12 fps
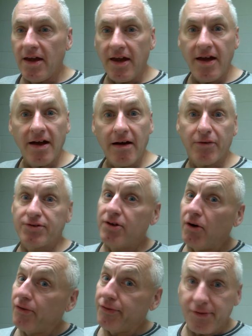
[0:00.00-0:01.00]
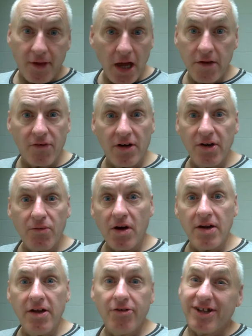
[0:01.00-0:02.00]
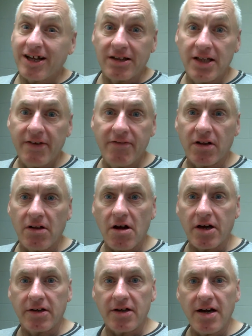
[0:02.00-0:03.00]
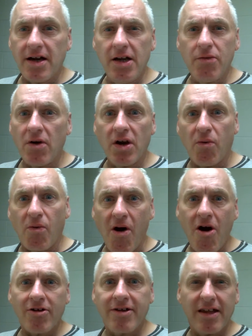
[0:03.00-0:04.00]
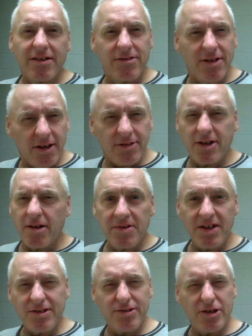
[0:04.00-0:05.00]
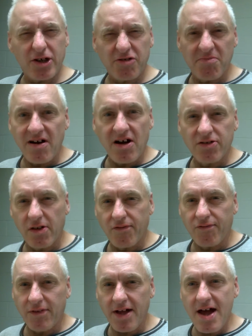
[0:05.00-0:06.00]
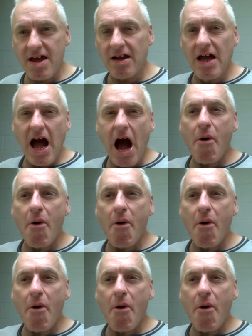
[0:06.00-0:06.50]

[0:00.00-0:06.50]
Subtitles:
And I was so thankful. I didn't want to, it was like 11 o'clock at night. I didn't want to walk that distance. I mean, it's 6 miles of the flat.